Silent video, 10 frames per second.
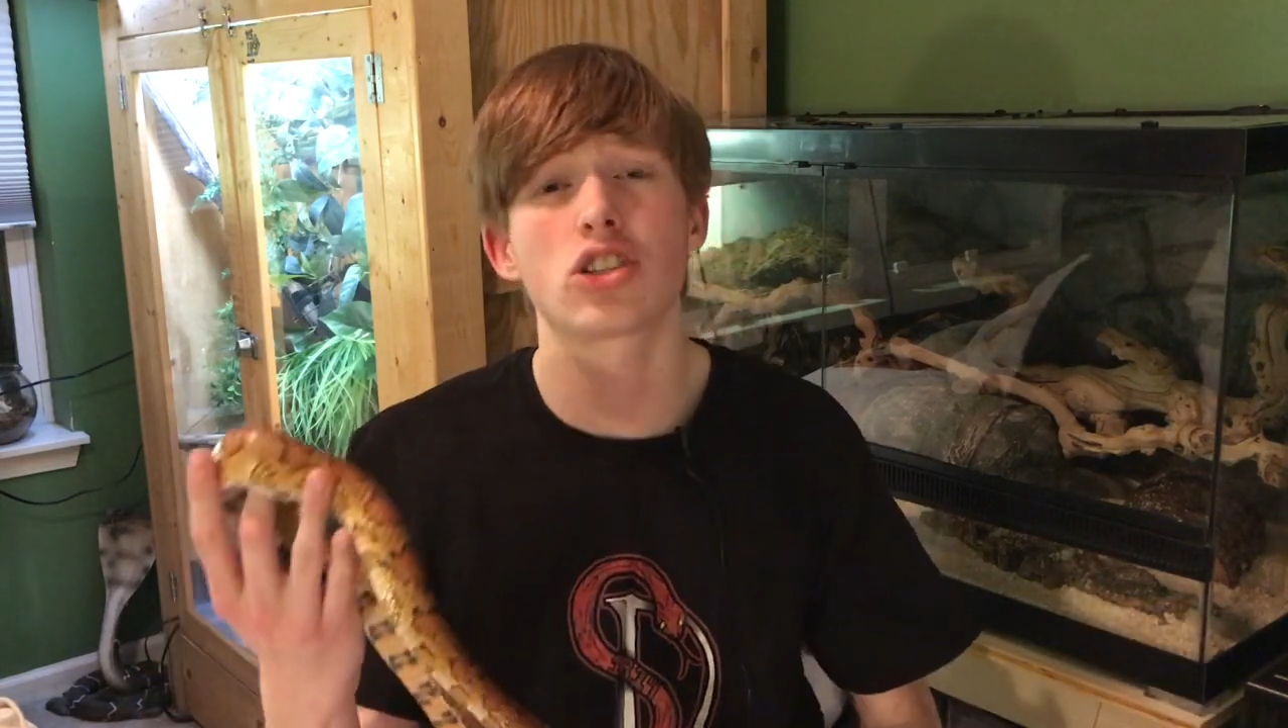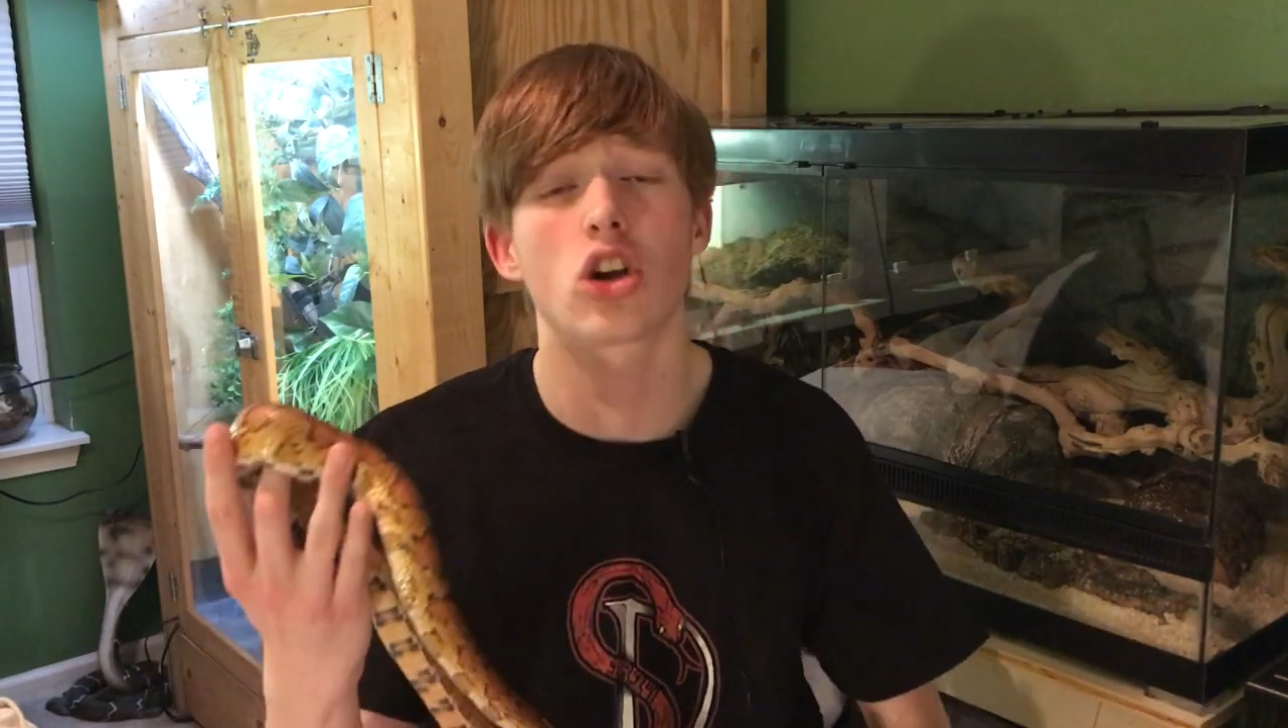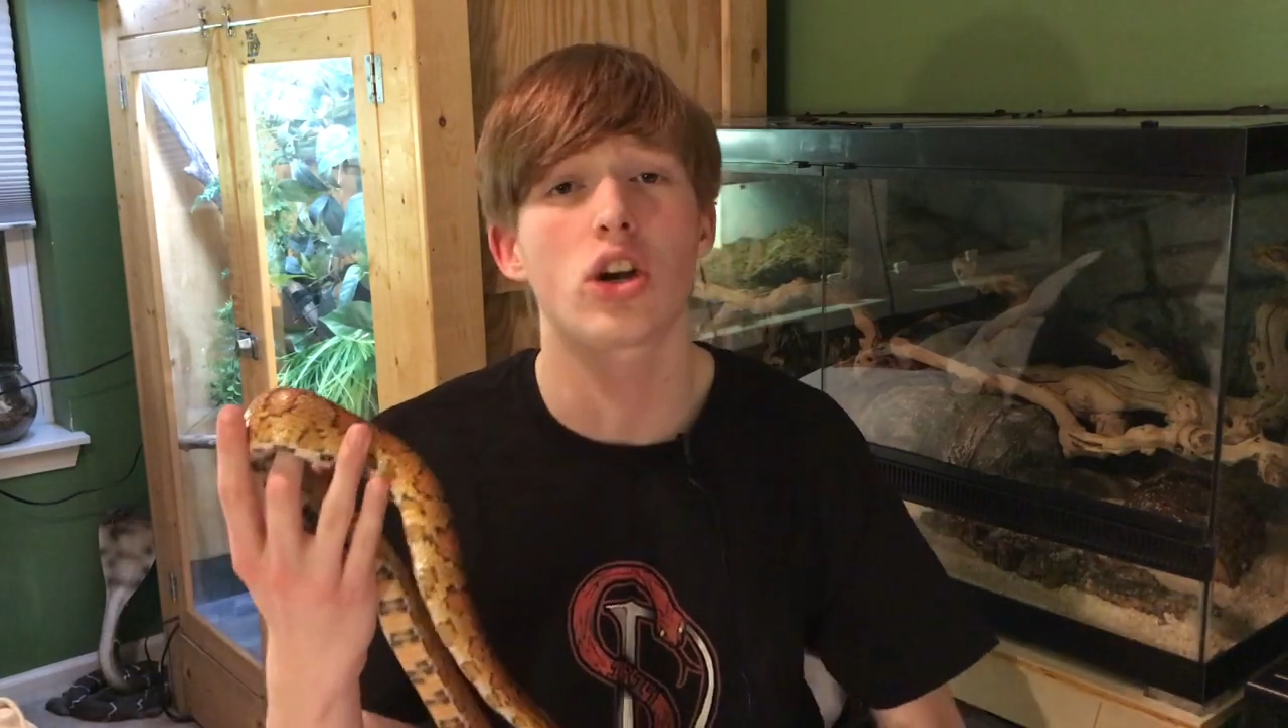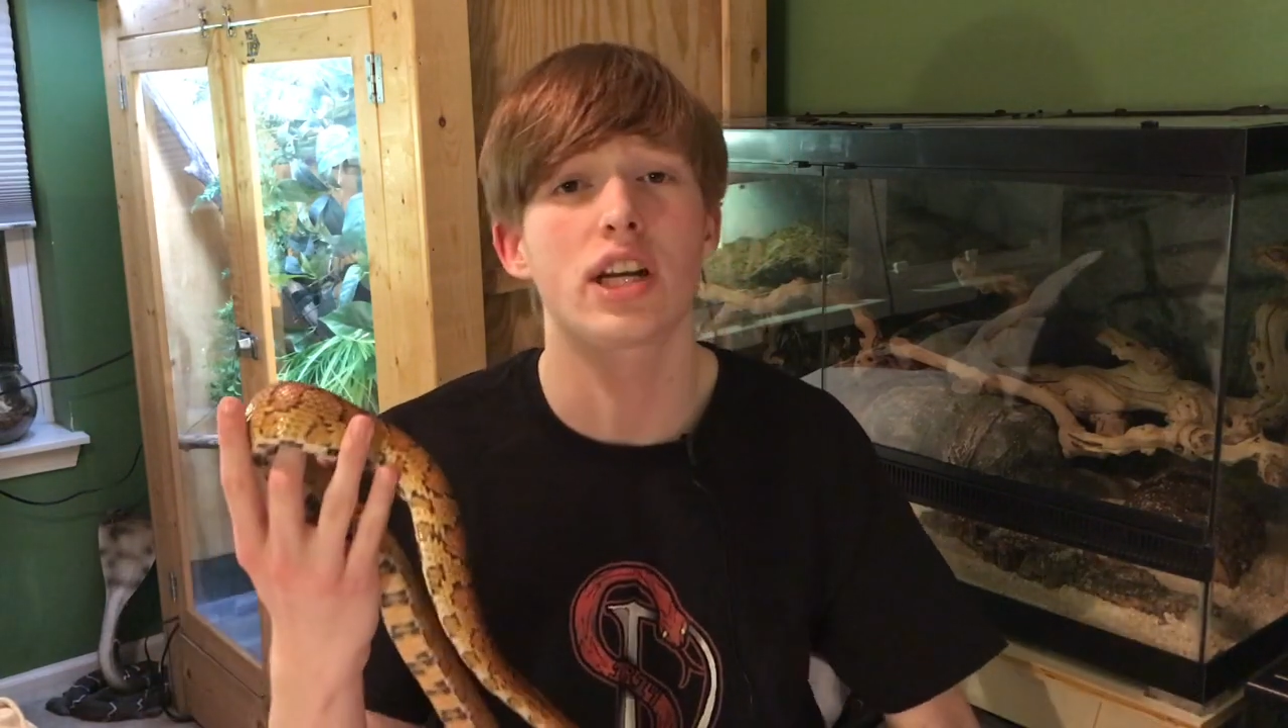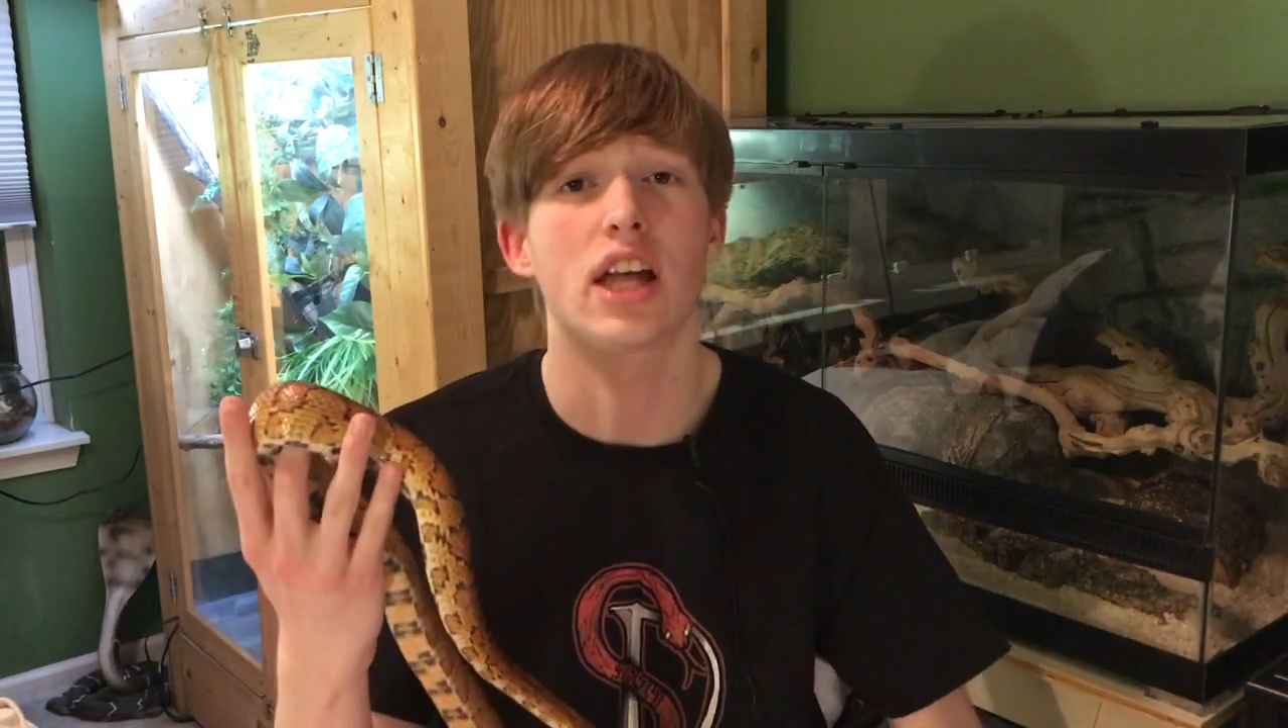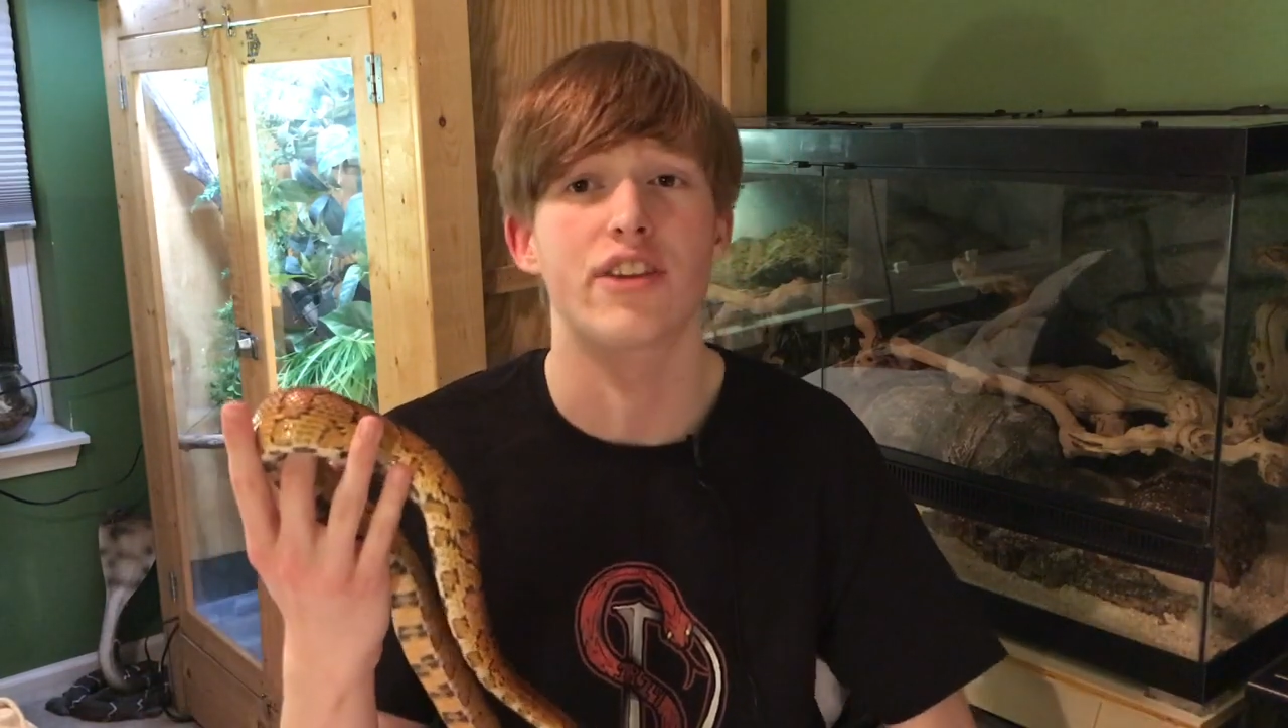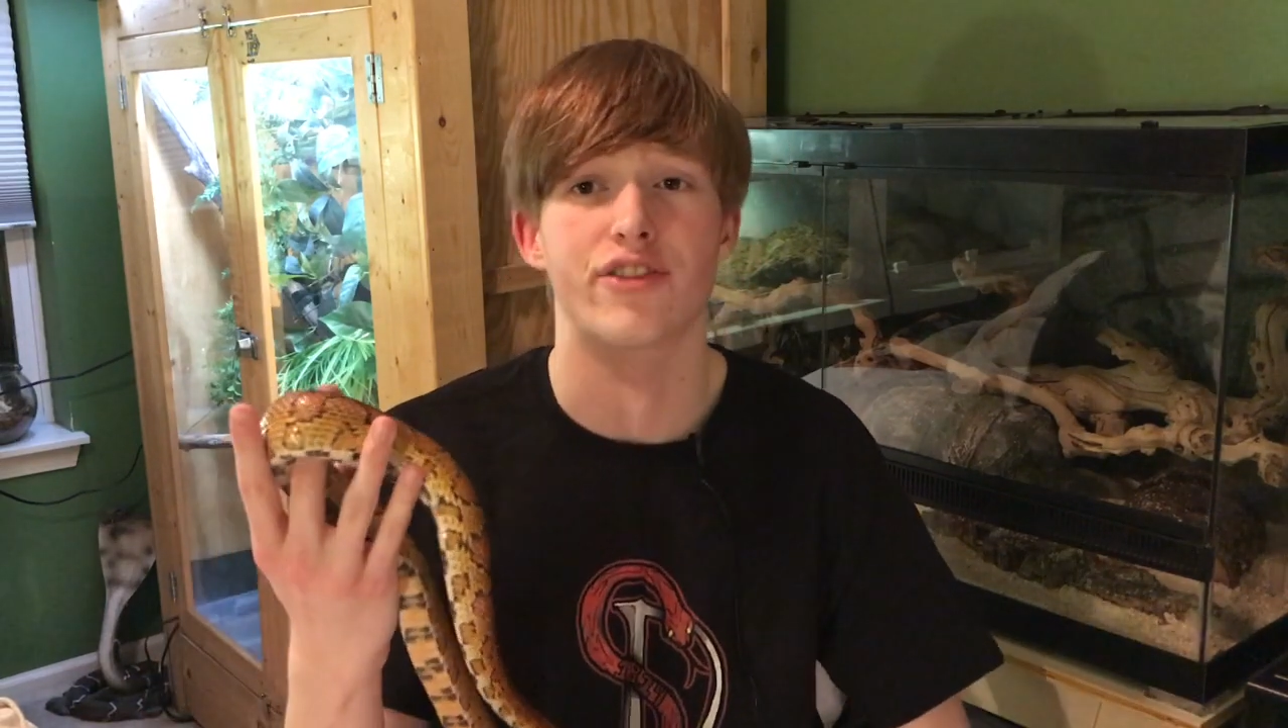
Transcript: started on